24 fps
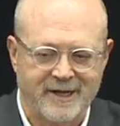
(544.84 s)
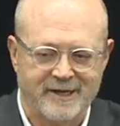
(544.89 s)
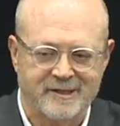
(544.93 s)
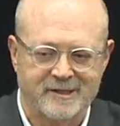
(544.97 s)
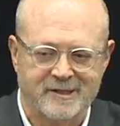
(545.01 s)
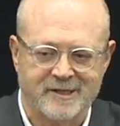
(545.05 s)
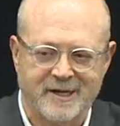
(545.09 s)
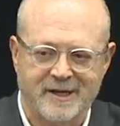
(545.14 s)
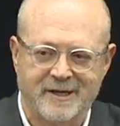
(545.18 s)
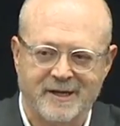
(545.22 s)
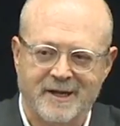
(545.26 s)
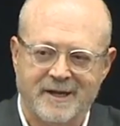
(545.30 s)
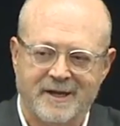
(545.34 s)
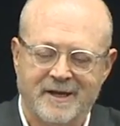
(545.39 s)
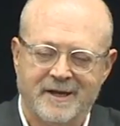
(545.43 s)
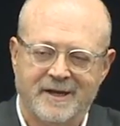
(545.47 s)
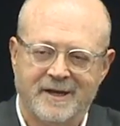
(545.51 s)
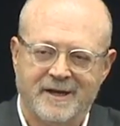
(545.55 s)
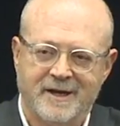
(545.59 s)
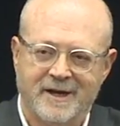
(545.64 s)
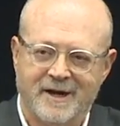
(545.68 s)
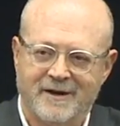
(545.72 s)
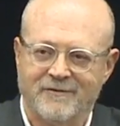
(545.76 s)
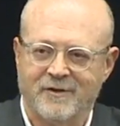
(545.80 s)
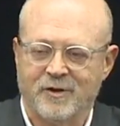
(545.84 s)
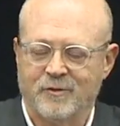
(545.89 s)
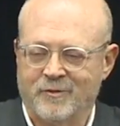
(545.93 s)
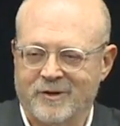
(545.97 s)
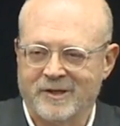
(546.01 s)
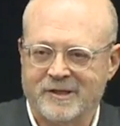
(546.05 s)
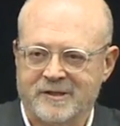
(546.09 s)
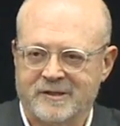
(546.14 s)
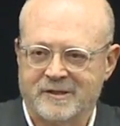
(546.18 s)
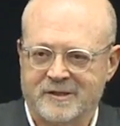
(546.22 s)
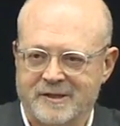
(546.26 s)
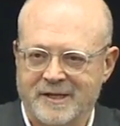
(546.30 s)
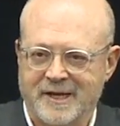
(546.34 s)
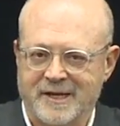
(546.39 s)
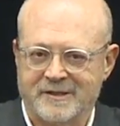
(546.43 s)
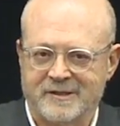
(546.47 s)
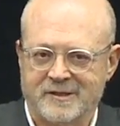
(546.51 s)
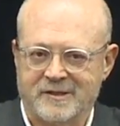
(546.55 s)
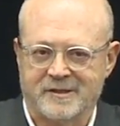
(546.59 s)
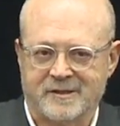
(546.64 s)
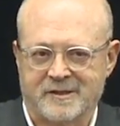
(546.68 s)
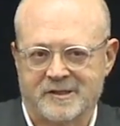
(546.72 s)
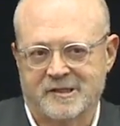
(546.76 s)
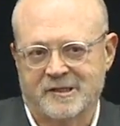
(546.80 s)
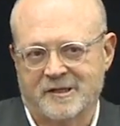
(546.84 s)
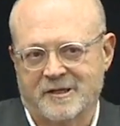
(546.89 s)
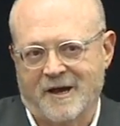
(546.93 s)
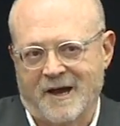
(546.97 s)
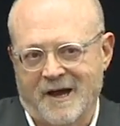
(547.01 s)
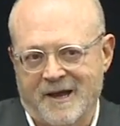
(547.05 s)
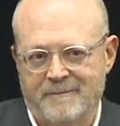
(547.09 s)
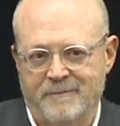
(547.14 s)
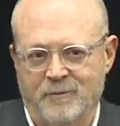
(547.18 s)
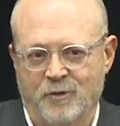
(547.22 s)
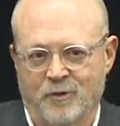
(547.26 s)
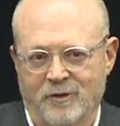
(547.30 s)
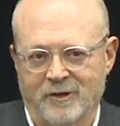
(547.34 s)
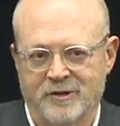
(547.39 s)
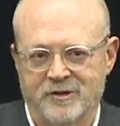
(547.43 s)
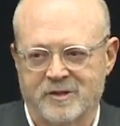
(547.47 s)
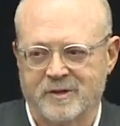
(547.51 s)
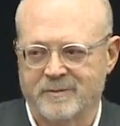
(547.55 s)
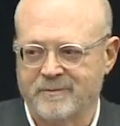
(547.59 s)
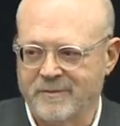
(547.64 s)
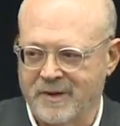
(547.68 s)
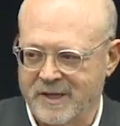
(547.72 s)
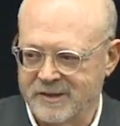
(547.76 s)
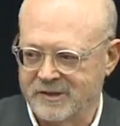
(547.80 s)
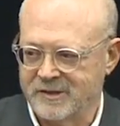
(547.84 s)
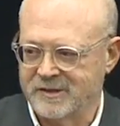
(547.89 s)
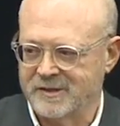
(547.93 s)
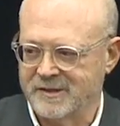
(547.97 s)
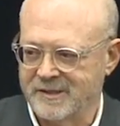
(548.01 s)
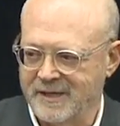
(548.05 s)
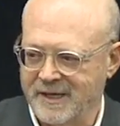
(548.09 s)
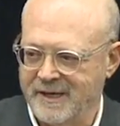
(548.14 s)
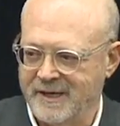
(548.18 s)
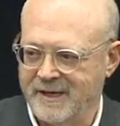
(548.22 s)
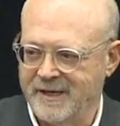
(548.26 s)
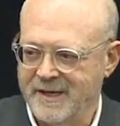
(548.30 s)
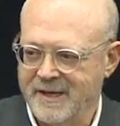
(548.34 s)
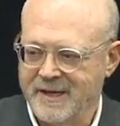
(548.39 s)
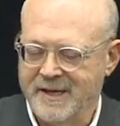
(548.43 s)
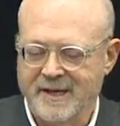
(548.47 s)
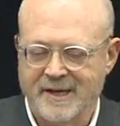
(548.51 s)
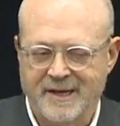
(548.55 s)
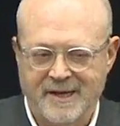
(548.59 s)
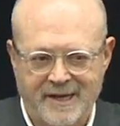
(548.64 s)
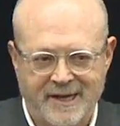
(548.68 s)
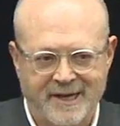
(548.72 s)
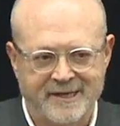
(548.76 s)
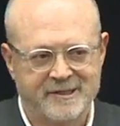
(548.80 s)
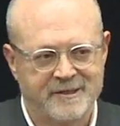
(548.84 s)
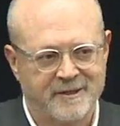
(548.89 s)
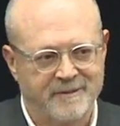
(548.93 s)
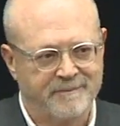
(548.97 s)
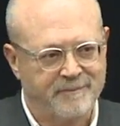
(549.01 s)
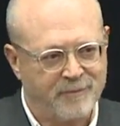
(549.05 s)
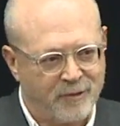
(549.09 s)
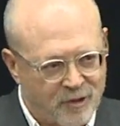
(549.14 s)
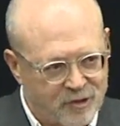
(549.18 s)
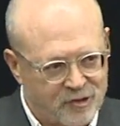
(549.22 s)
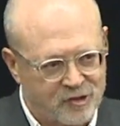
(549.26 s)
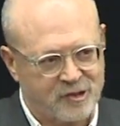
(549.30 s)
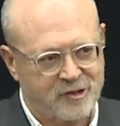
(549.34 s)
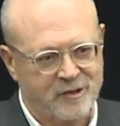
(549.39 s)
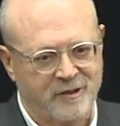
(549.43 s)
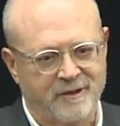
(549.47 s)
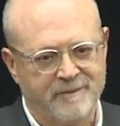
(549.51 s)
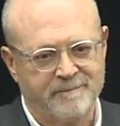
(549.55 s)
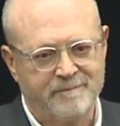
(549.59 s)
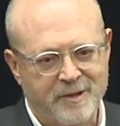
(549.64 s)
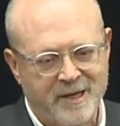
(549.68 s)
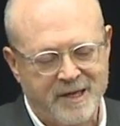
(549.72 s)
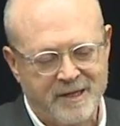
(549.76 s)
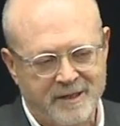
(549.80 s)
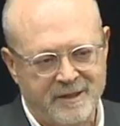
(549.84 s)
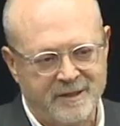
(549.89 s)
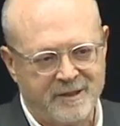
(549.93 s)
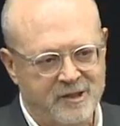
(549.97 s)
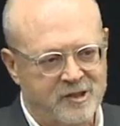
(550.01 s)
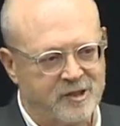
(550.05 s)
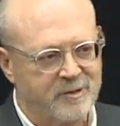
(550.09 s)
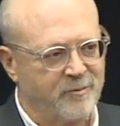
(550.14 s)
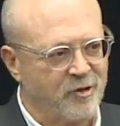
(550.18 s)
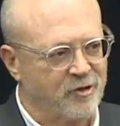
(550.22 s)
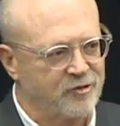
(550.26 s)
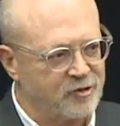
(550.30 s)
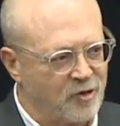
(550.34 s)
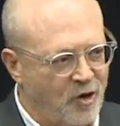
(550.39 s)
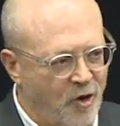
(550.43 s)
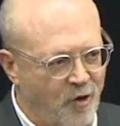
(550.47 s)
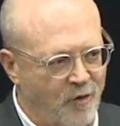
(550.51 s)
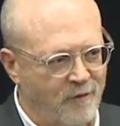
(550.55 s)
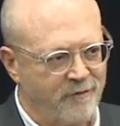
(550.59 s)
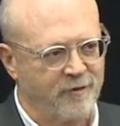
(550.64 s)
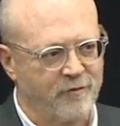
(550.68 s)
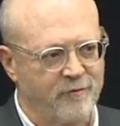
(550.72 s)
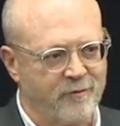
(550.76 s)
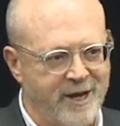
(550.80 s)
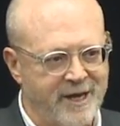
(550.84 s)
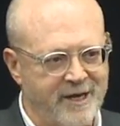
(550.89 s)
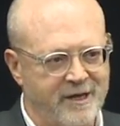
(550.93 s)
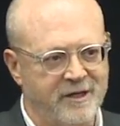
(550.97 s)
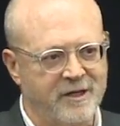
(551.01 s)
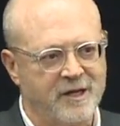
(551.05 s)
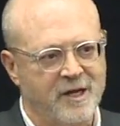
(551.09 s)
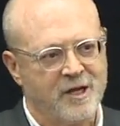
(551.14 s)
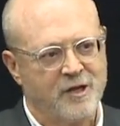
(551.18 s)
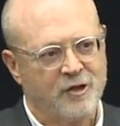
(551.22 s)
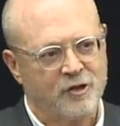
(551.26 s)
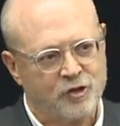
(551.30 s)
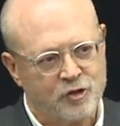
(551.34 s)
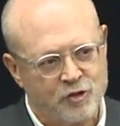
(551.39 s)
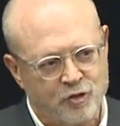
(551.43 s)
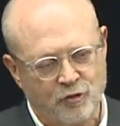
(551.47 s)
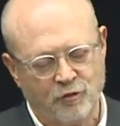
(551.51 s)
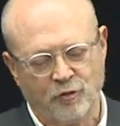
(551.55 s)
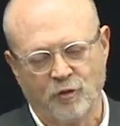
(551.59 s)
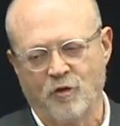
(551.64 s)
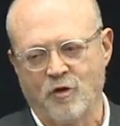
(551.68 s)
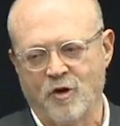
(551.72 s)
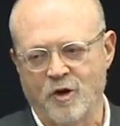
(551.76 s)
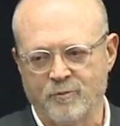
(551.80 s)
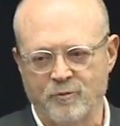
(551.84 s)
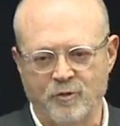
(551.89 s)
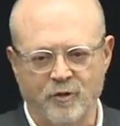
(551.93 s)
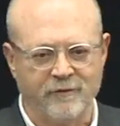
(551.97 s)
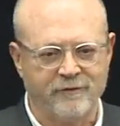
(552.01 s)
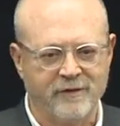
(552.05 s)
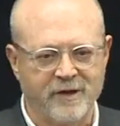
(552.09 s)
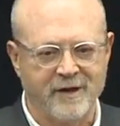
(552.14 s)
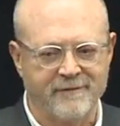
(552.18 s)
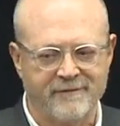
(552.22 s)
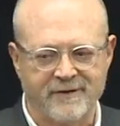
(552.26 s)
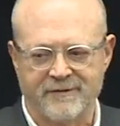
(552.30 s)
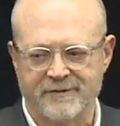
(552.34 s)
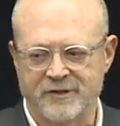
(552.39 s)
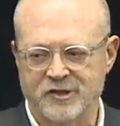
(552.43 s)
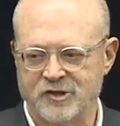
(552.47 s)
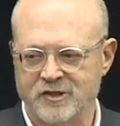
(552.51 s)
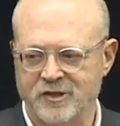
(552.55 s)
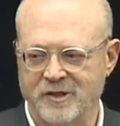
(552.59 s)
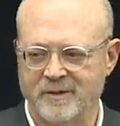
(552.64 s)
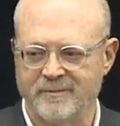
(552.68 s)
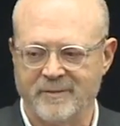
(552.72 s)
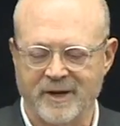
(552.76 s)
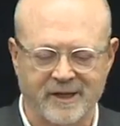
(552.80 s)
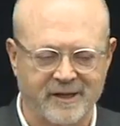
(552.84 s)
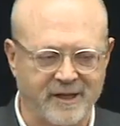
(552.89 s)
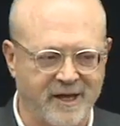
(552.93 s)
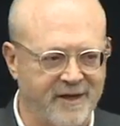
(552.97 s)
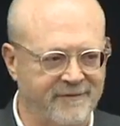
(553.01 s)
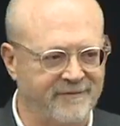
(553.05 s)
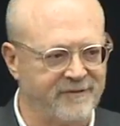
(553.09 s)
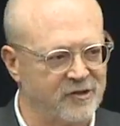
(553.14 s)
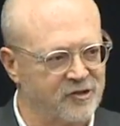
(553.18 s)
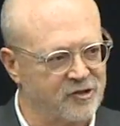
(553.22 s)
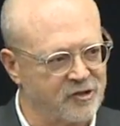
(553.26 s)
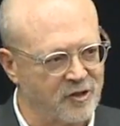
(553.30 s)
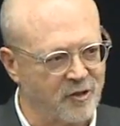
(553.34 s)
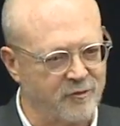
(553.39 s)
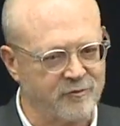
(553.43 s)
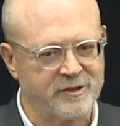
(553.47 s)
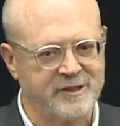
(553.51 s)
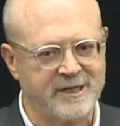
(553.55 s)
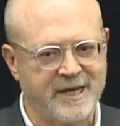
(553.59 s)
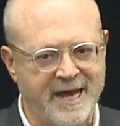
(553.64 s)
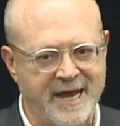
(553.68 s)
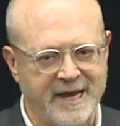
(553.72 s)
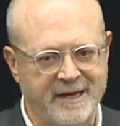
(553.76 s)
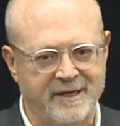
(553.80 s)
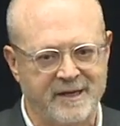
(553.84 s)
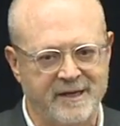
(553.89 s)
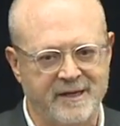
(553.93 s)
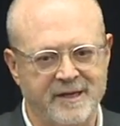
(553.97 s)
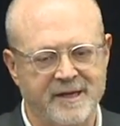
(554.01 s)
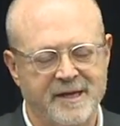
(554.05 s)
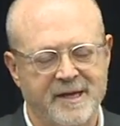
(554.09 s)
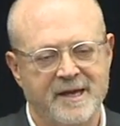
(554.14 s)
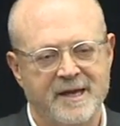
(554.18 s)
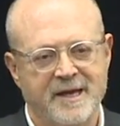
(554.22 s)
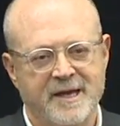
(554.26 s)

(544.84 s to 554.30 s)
and I said, everyone says Skyfall is a must-see. I said, personal opinion is the most overrated, too long movie I've ever seen in my life and so tacky.